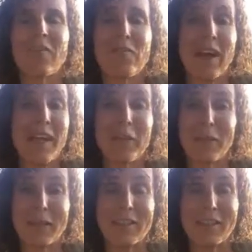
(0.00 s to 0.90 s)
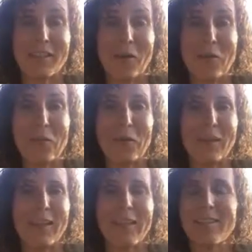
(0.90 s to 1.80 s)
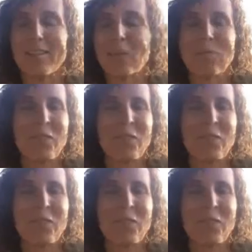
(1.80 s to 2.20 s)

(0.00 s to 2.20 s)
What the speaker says: invite you into your own brilliance,